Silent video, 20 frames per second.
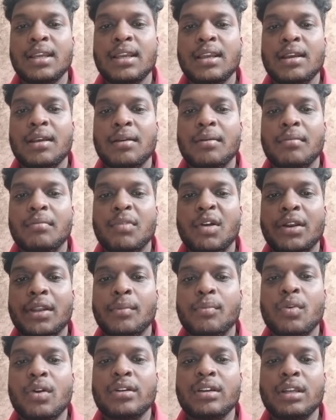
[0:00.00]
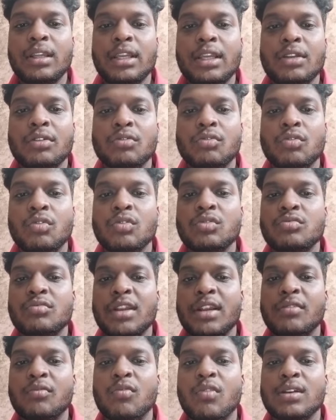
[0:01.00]
But importantly, no state
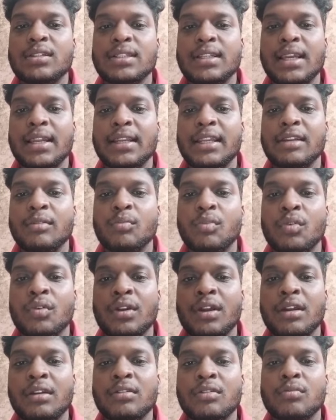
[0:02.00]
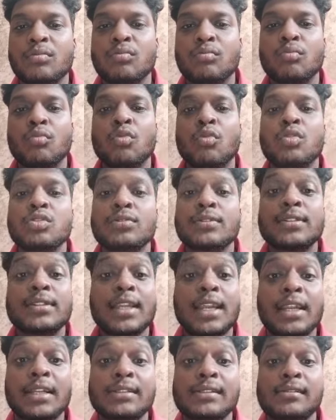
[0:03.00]
was getting poorer. Most
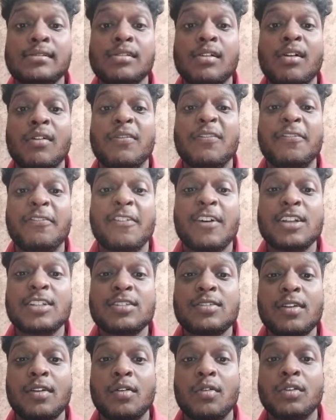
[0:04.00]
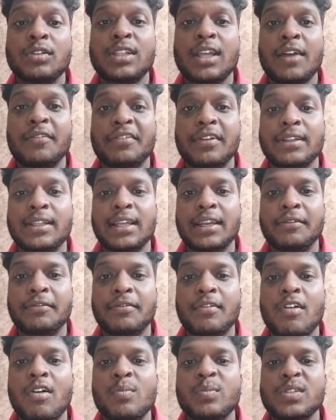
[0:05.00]
states saw faster growth after the
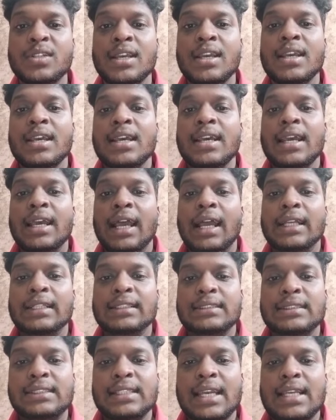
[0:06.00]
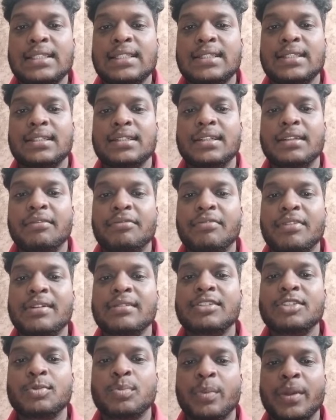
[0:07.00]
reforms, just different
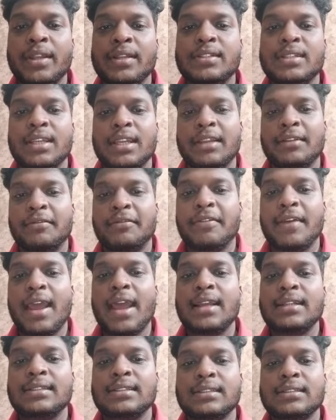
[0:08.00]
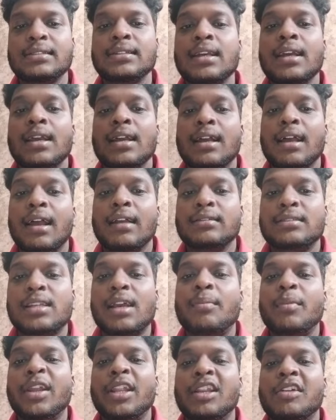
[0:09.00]
speeds. In fact, some
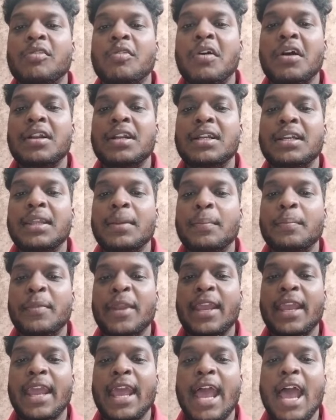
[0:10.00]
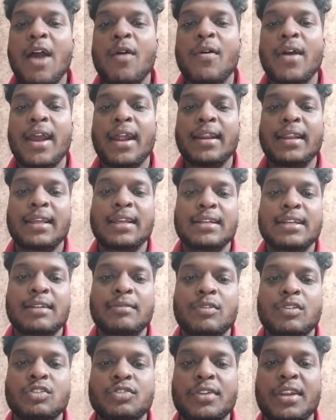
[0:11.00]
inequality may have had a
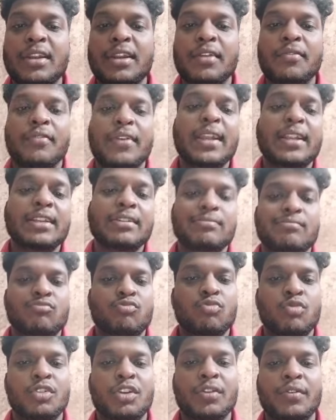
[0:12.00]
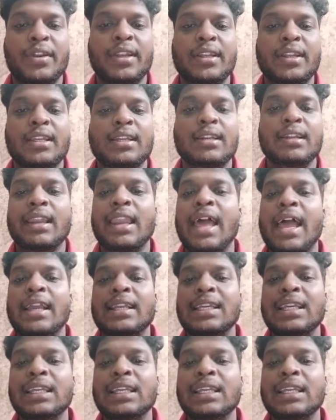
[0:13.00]
demonstrated effect, motivating lagging